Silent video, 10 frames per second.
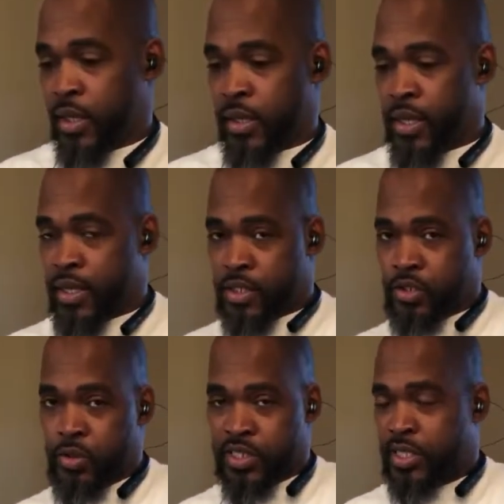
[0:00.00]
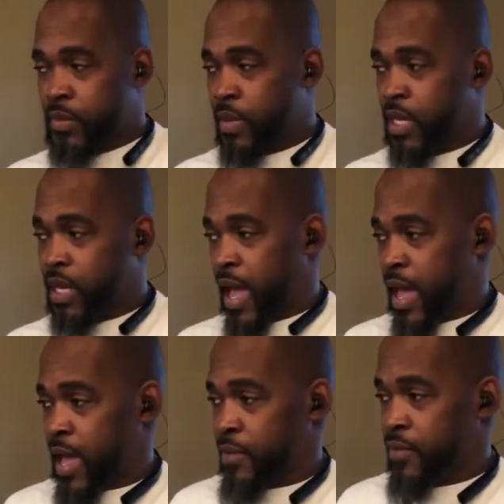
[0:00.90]
the link because you'll see me
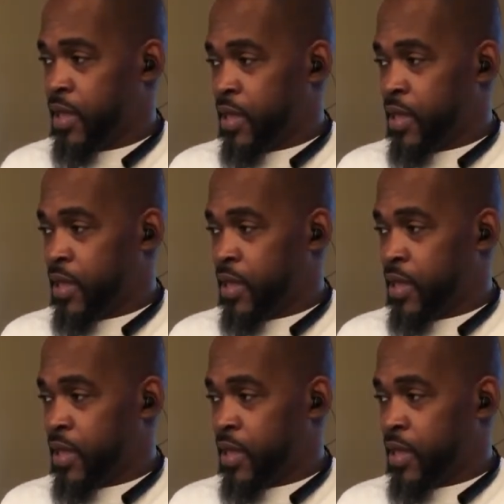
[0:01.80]
live